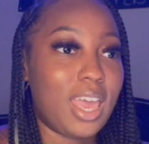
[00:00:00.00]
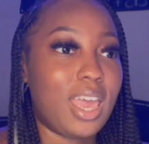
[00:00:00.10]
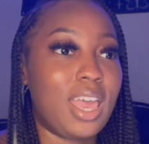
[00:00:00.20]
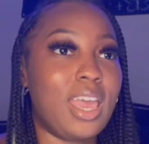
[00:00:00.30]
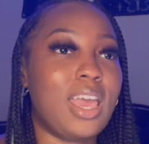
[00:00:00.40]

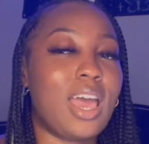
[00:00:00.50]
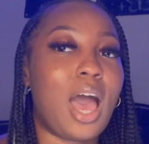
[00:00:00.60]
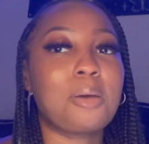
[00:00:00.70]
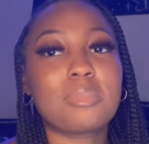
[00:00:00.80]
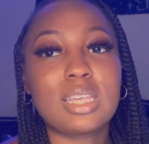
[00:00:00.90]
And
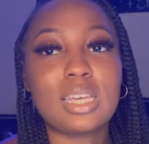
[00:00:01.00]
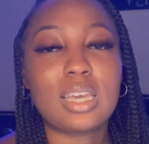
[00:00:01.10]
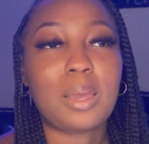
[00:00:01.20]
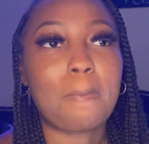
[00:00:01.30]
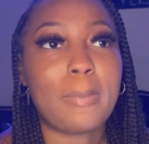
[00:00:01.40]
I'm
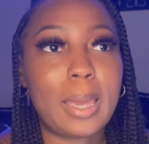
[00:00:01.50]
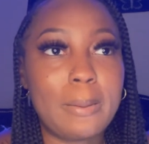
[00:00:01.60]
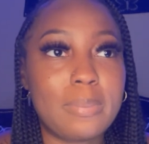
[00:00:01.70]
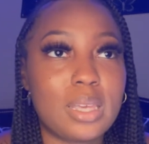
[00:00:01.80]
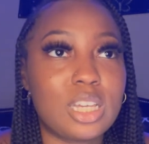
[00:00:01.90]
thinking
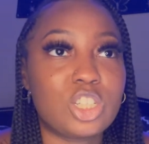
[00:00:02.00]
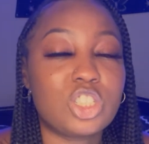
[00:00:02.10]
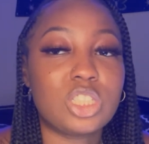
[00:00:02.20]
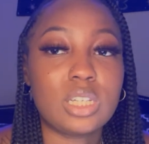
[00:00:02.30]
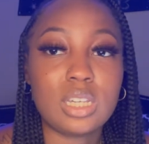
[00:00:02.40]
maybe
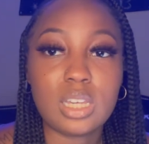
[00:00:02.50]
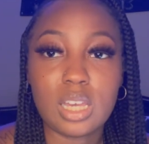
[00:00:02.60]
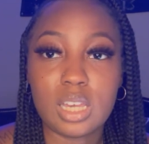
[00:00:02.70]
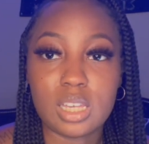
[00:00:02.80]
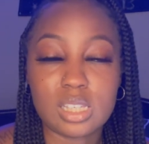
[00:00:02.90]

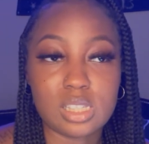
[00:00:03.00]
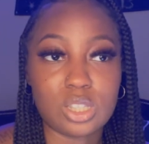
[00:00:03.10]
she is